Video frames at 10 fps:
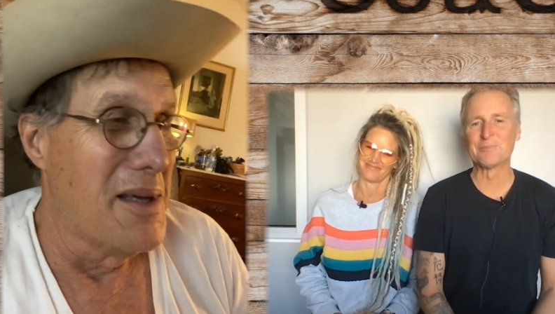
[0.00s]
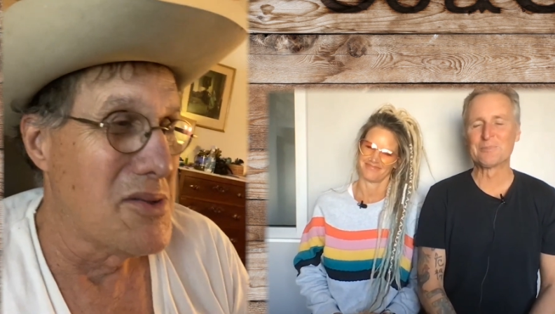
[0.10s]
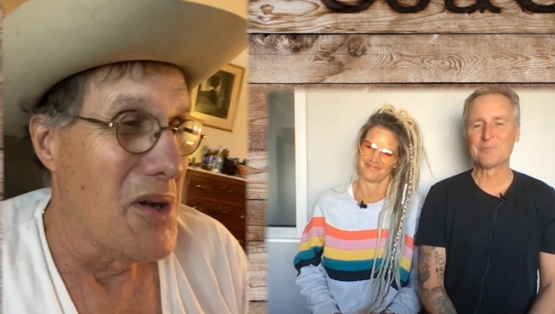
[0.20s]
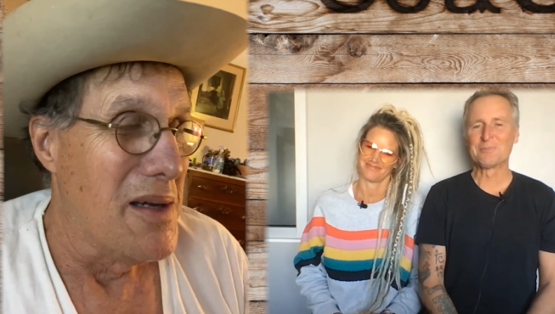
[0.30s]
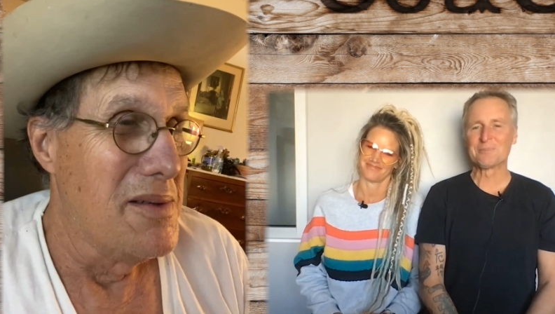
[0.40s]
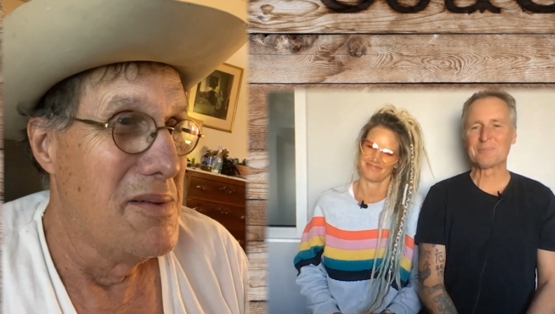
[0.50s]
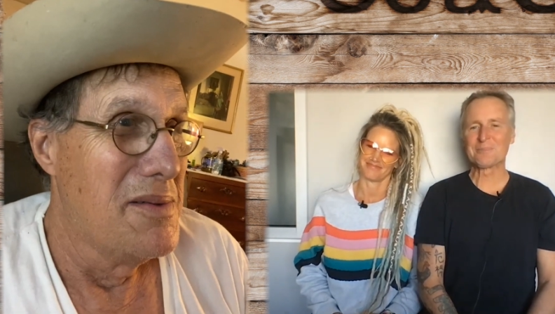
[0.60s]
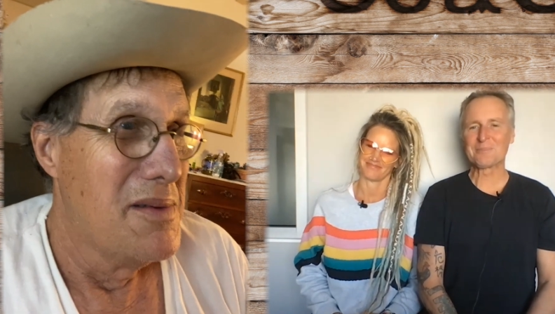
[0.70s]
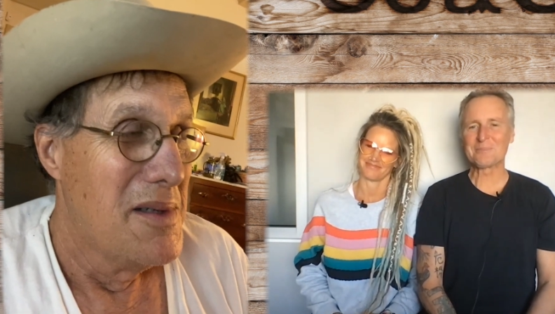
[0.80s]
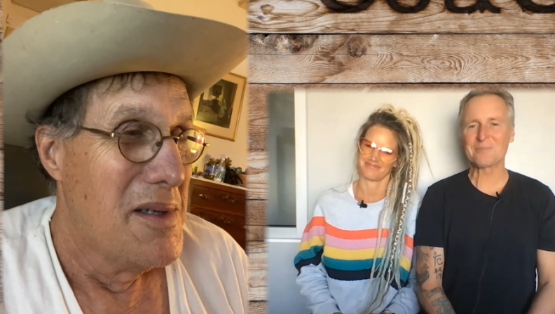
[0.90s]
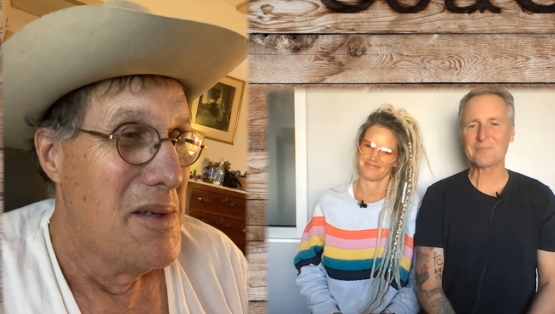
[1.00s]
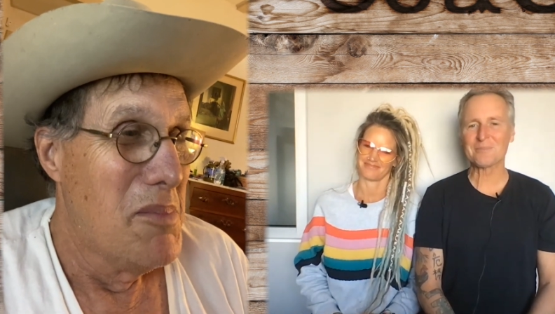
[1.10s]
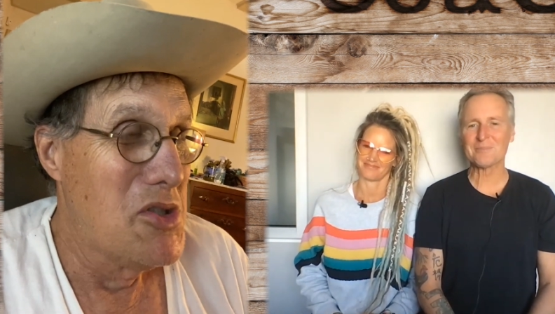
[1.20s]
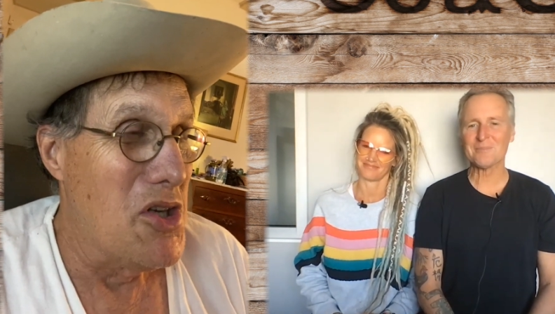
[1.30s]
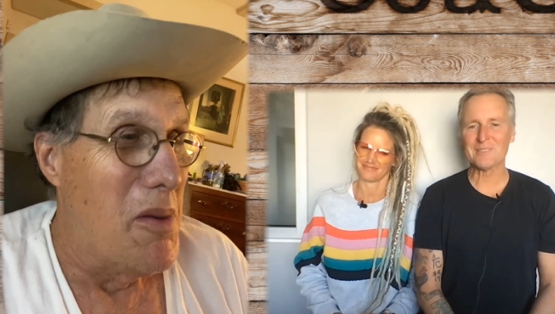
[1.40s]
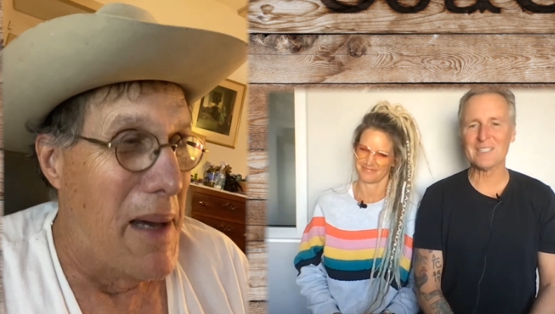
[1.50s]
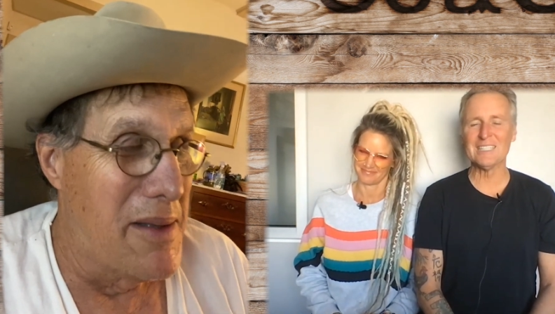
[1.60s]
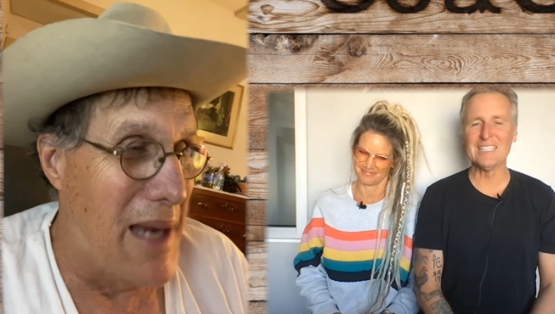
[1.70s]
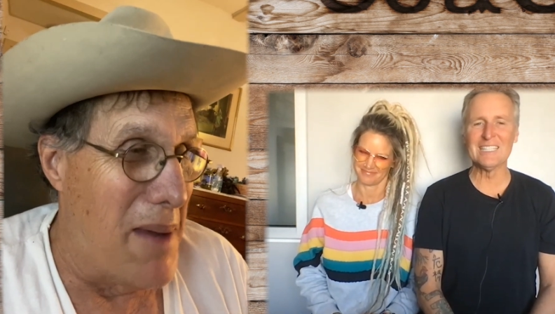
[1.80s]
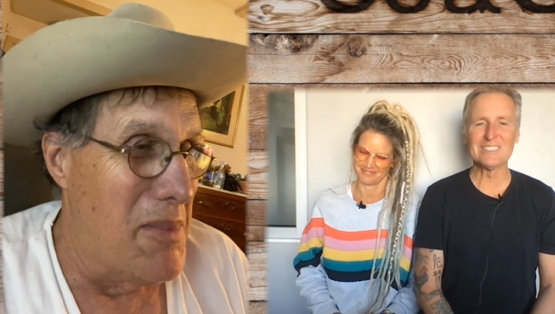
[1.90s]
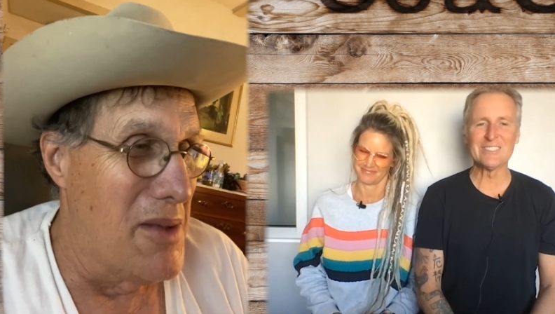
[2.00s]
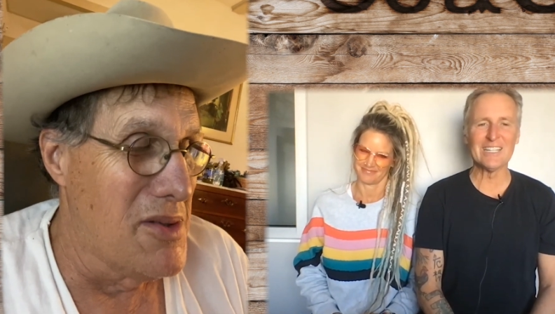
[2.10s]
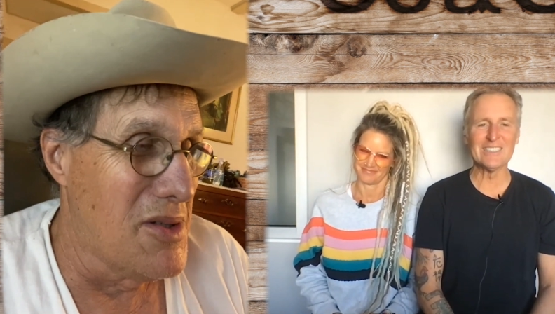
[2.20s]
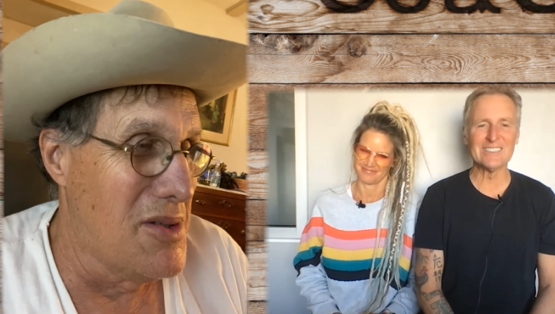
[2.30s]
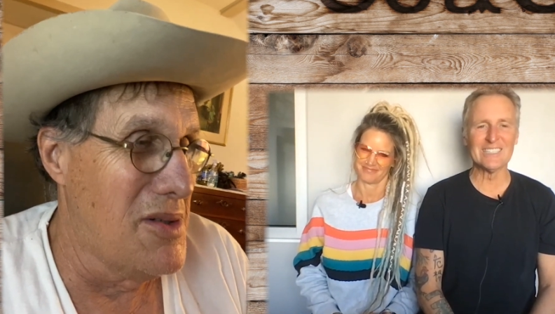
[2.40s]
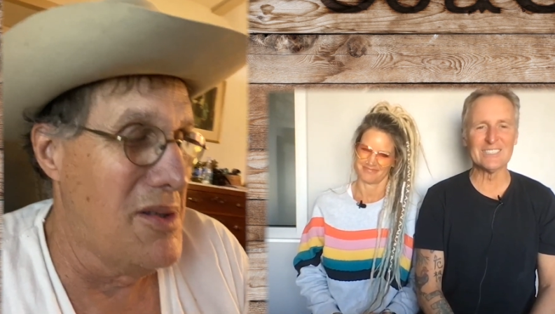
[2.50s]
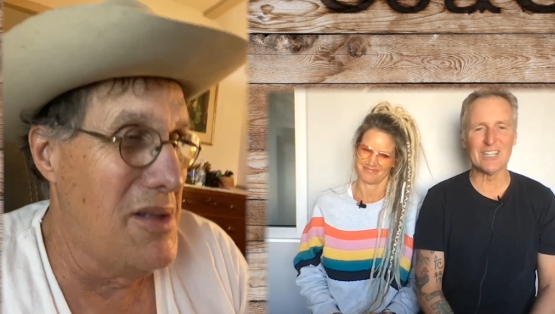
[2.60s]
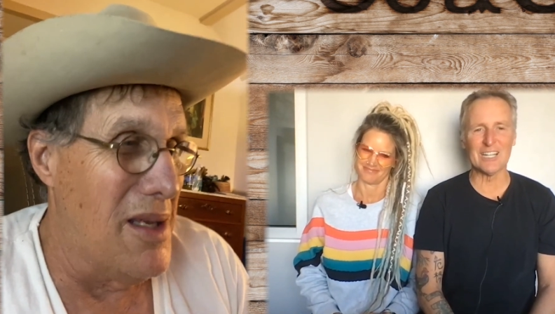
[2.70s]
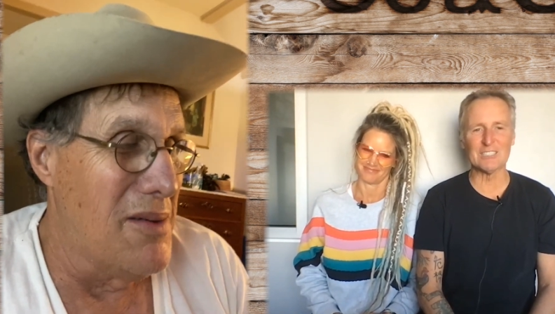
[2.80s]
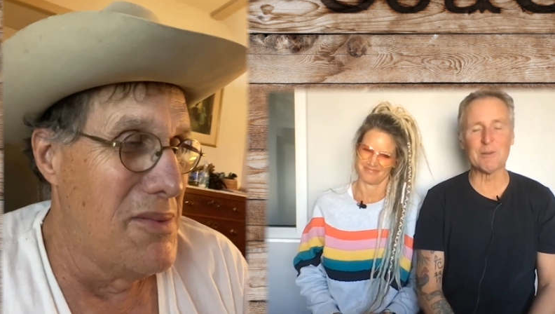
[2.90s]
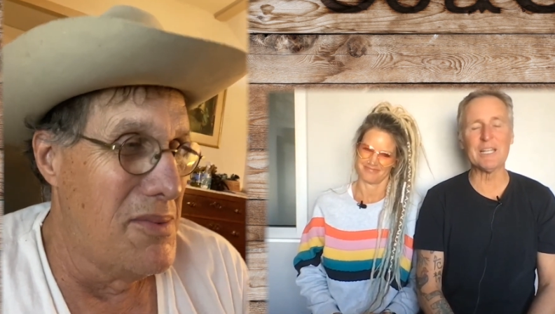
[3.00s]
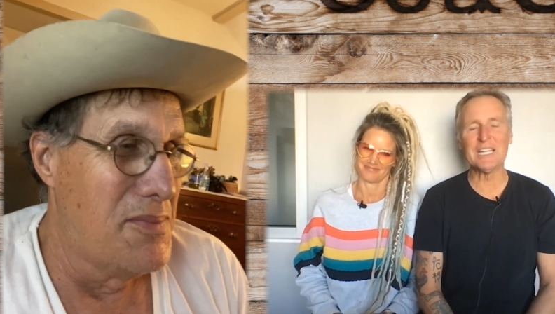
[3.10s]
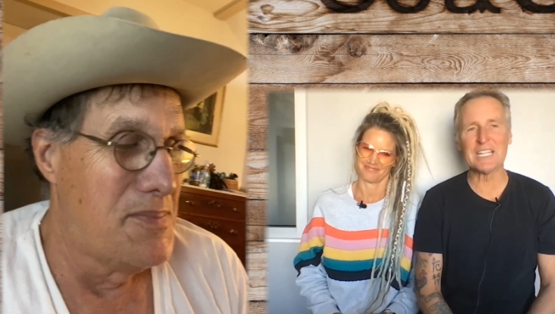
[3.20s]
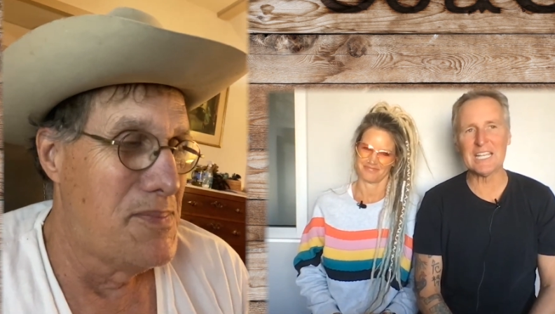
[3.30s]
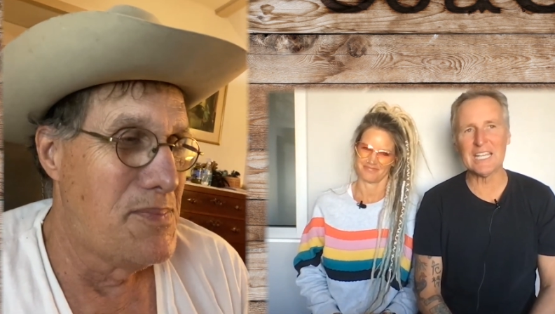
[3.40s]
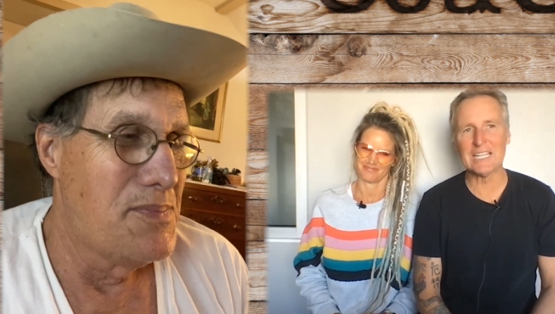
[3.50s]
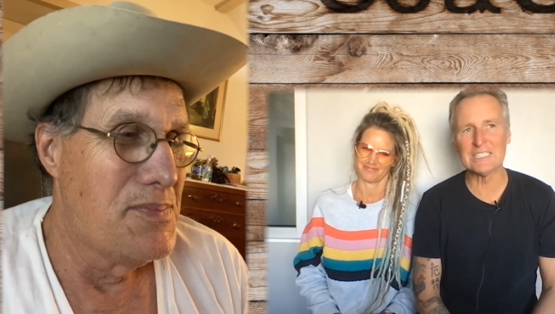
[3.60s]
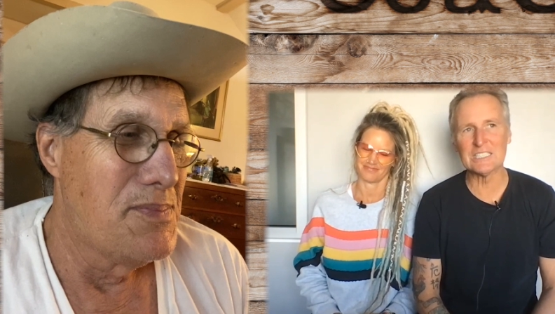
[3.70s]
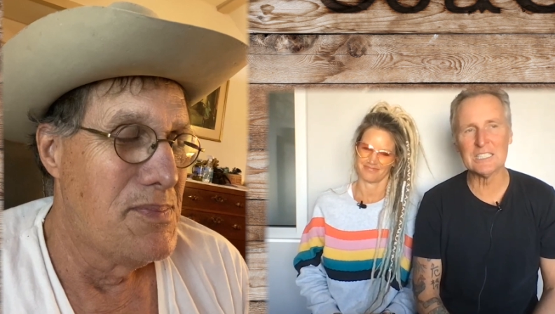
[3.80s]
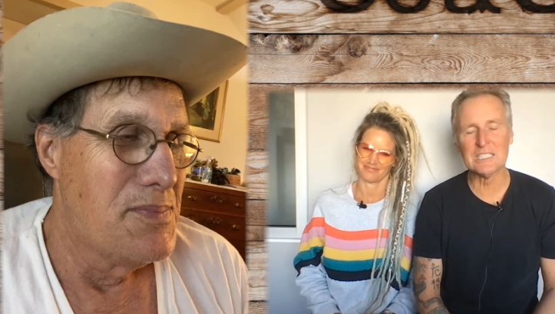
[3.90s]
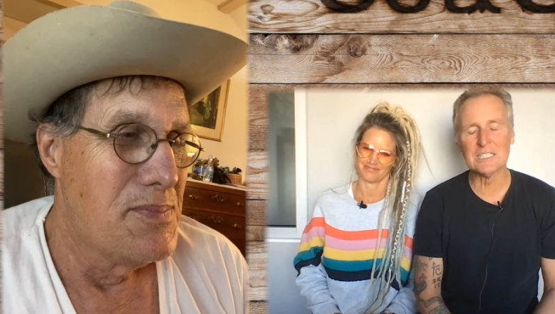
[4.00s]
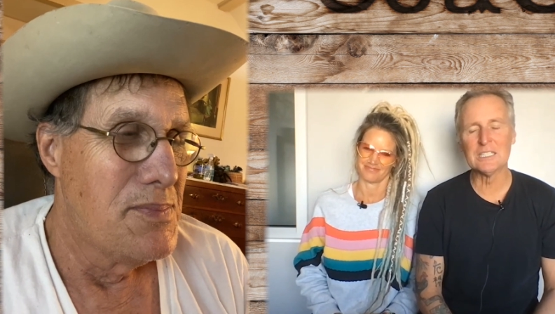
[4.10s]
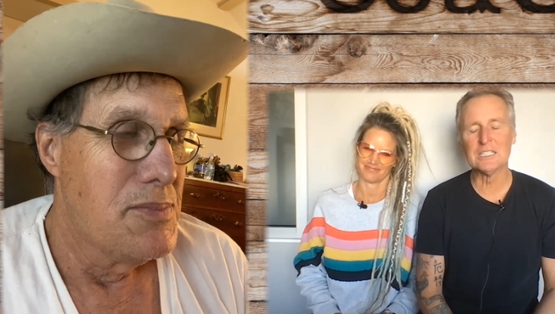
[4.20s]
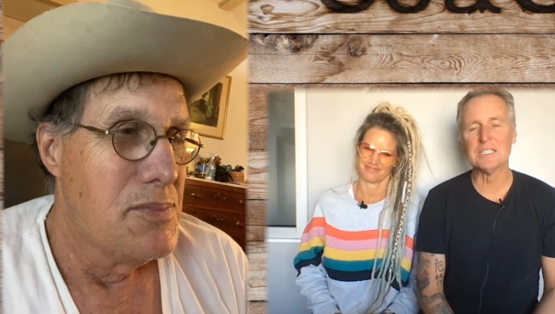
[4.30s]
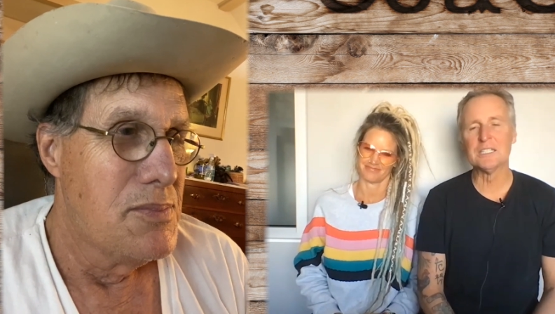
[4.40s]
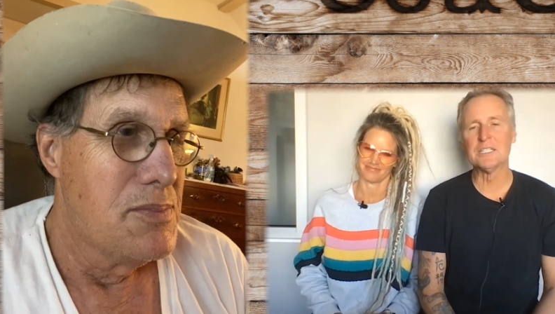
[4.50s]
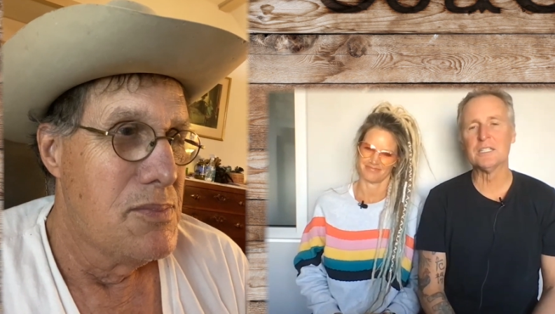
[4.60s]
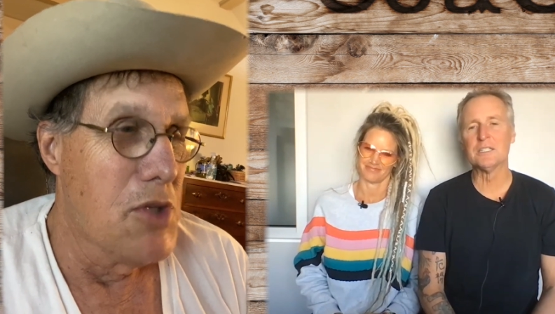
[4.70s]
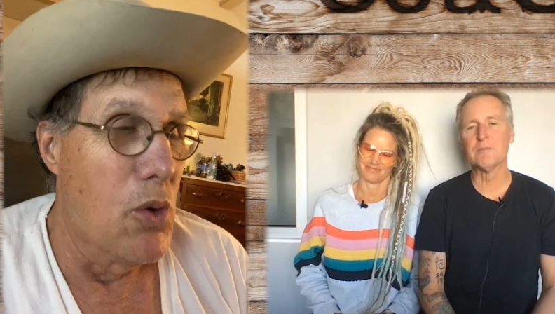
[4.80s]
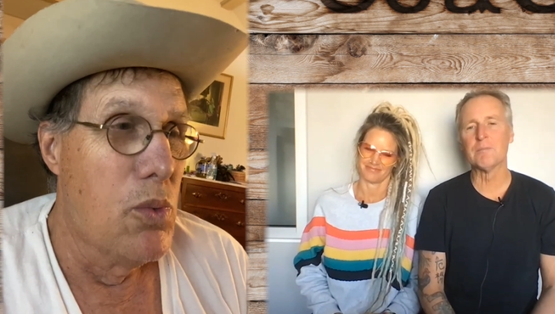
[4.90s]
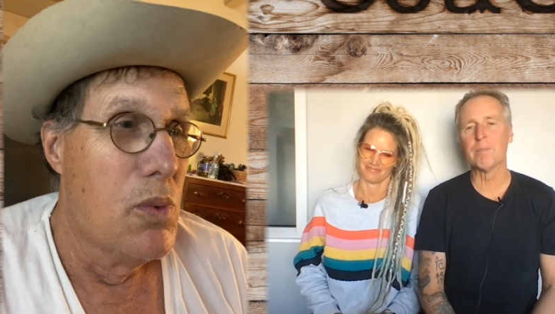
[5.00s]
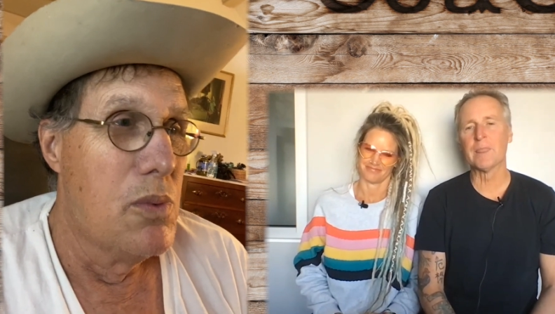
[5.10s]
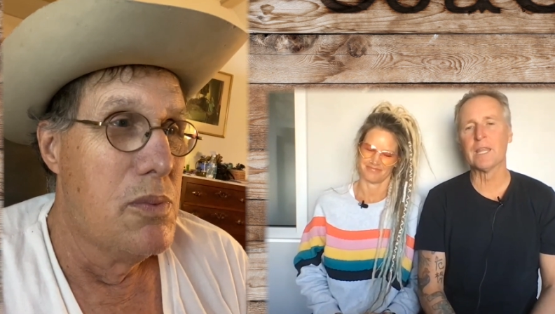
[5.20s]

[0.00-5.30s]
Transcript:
Speaker 1: That's right. But you know, by the That's time right.
Speaker 2: They, That's right. Speaking of kids, Yo.